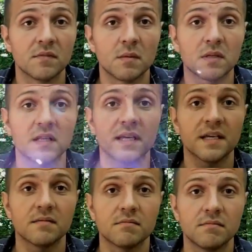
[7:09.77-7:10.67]
double click
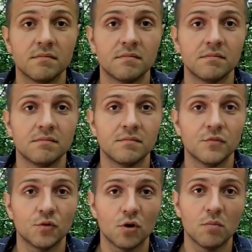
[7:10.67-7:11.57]
it,
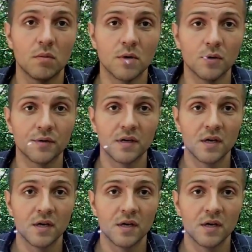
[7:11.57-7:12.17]
turbo mode.